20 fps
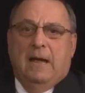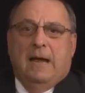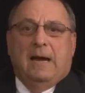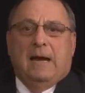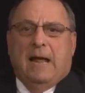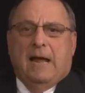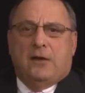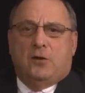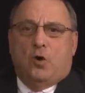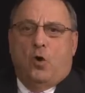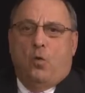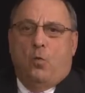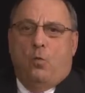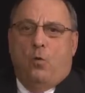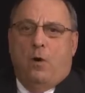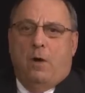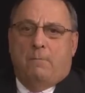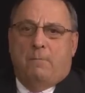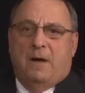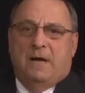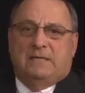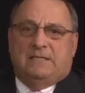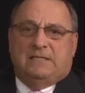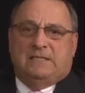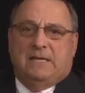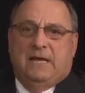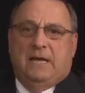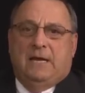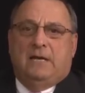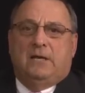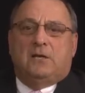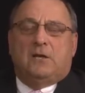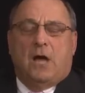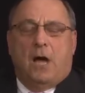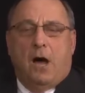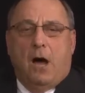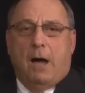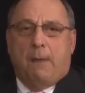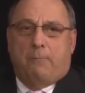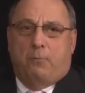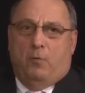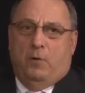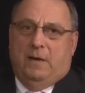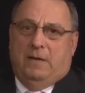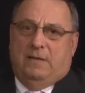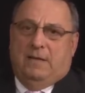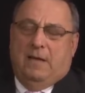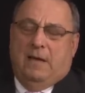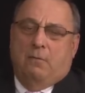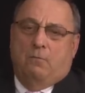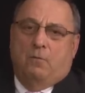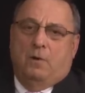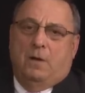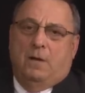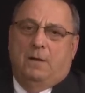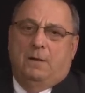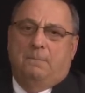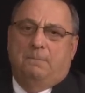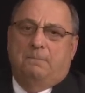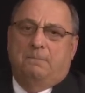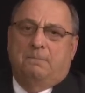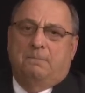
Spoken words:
and I don't want my state to operate that way.